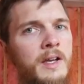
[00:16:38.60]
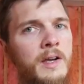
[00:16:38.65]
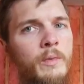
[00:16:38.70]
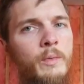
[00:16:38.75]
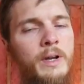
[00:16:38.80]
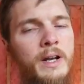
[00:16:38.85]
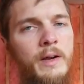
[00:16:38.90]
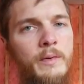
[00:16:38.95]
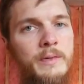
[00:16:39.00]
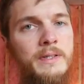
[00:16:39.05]

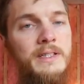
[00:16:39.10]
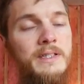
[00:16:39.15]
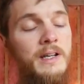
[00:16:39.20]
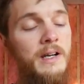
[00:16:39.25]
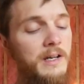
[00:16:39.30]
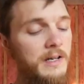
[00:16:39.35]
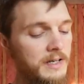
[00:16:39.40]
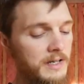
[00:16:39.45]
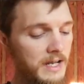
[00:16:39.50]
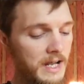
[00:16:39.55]
when I was
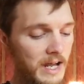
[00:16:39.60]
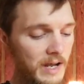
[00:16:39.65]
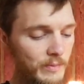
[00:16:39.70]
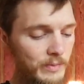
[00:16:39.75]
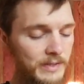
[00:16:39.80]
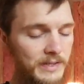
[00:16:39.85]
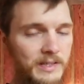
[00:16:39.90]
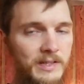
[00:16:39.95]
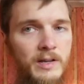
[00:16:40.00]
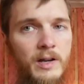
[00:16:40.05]
done, I
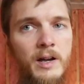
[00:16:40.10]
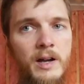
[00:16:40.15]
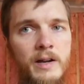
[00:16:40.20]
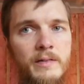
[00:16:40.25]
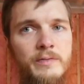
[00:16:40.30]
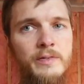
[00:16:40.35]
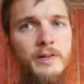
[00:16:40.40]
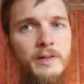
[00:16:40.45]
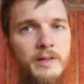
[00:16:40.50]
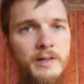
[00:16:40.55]
was
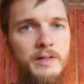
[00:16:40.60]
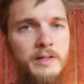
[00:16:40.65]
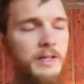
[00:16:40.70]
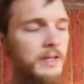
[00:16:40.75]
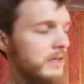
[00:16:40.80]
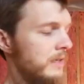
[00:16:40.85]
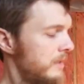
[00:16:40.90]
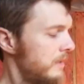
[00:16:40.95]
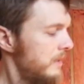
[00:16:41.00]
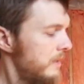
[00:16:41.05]
covered
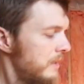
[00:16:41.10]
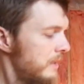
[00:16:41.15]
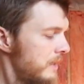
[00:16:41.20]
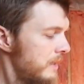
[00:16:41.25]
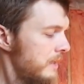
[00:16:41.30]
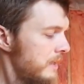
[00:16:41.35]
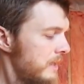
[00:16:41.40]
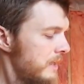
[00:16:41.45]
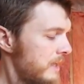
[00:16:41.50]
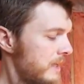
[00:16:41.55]

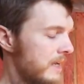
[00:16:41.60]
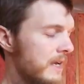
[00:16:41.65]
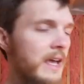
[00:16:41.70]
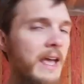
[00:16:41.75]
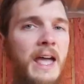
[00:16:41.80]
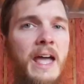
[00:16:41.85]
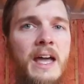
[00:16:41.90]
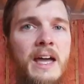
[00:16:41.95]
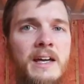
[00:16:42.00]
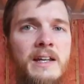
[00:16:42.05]

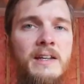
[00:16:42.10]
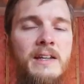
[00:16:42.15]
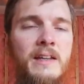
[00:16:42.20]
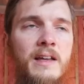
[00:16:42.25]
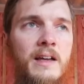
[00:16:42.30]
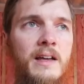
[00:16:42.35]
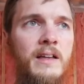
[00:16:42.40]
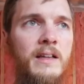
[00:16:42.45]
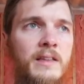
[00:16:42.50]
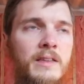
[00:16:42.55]

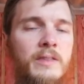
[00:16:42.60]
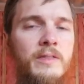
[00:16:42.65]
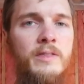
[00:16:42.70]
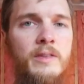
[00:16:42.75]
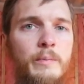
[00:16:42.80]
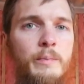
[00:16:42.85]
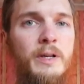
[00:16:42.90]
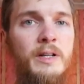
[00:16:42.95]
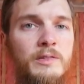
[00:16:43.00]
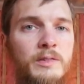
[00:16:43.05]
in
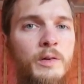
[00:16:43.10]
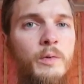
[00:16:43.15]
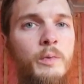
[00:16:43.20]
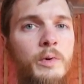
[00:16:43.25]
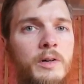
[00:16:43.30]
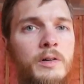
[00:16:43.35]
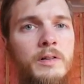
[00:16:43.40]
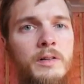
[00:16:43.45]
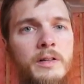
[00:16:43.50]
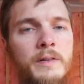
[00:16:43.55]
the mineral
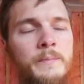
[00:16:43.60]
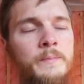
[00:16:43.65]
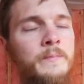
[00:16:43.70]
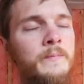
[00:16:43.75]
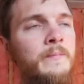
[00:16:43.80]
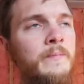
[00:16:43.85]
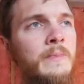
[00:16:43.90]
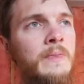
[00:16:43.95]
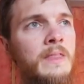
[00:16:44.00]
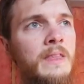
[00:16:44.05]
wool
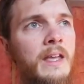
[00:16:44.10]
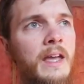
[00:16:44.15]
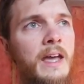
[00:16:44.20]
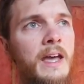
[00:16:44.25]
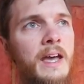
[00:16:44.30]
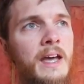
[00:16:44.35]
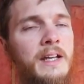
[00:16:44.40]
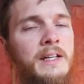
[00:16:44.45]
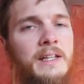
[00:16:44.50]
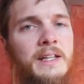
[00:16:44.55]

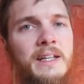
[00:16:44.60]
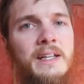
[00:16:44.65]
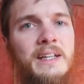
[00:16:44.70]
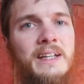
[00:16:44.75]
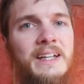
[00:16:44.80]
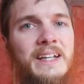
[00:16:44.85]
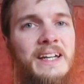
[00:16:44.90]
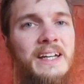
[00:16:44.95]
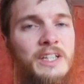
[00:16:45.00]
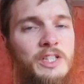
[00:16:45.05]
and it
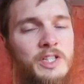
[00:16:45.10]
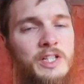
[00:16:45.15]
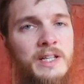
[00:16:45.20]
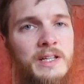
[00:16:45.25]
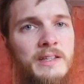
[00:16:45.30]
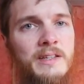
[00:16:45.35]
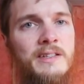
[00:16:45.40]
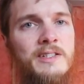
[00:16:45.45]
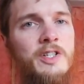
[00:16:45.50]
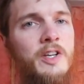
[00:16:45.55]

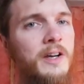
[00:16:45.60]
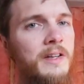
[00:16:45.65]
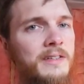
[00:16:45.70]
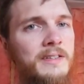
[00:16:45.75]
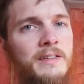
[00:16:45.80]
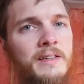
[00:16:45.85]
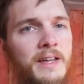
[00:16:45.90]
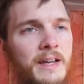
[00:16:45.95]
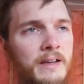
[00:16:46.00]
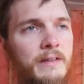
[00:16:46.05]
itches
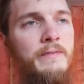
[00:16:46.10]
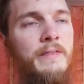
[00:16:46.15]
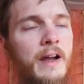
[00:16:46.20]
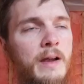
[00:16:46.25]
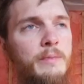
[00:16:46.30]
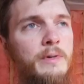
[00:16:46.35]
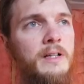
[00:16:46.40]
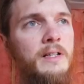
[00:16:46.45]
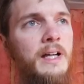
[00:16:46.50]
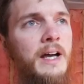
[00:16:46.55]
just like
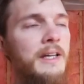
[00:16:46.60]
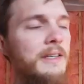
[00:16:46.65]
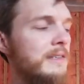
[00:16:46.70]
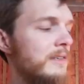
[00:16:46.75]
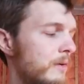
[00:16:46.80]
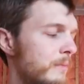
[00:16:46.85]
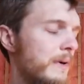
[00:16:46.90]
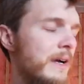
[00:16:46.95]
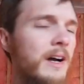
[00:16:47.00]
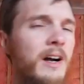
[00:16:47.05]
fiberglass,
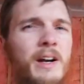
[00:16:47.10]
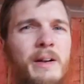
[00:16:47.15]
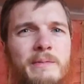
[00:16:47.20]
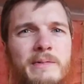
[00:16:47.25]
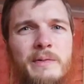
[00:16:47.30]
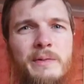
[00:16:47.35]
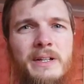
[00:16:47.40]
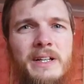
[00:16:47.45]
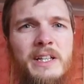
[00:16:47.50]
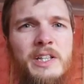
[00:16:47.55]
so my arms
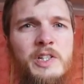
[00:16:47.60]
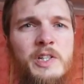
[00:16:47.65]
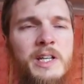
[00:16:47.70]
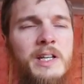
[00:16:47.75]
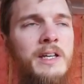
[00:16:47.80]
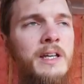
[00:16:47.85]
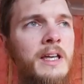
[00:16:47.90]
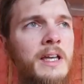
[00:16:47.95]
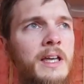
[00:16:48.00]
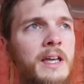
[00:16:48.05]
were
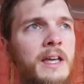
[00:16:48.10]
itchy